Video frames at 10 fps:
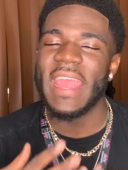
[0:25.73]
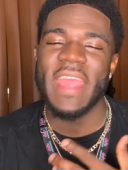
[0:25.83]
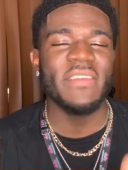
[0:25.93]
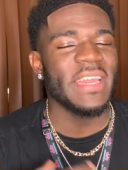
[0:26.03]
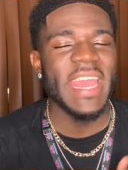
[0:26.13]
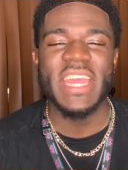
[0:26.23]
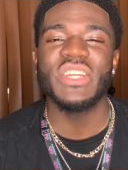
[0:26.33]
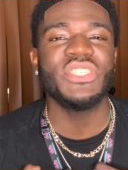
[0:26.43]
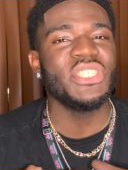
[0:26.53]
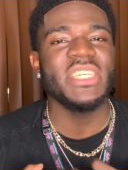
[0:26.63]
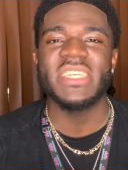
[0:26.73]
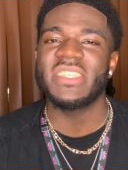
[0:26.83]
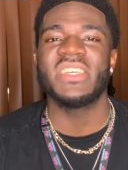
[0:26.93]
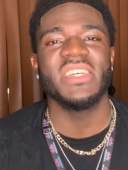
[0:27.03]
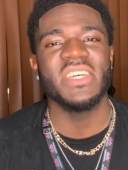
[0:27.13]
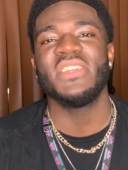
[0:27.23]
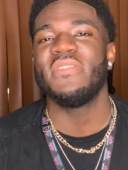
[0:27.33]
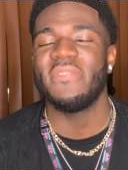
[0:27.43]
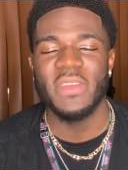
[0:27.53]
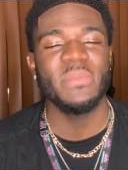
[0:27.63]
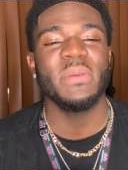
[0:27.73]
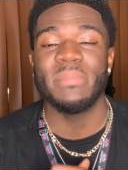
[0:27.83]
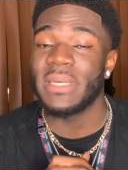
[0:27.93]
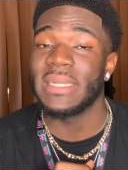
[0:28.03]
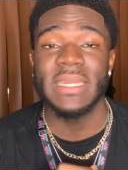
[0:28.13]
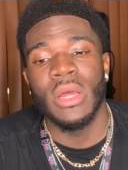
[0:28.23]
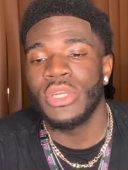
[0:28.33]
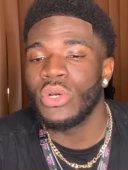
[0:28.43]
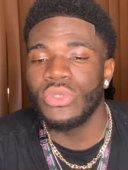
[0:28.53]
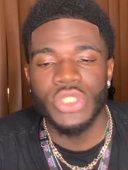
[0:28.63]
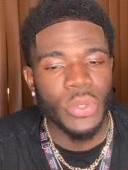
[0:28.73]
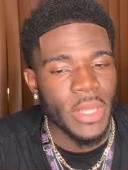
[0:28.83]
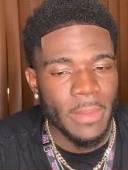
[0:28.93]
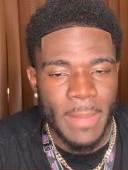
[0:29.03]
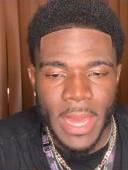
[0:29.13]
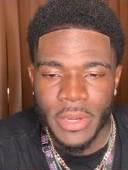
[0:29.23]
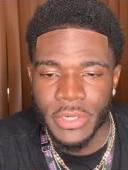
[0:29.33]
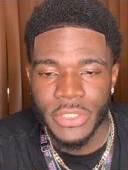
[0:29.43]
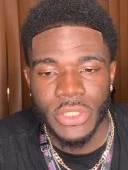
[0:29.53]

The energy is good. You feel me? But no joking matters.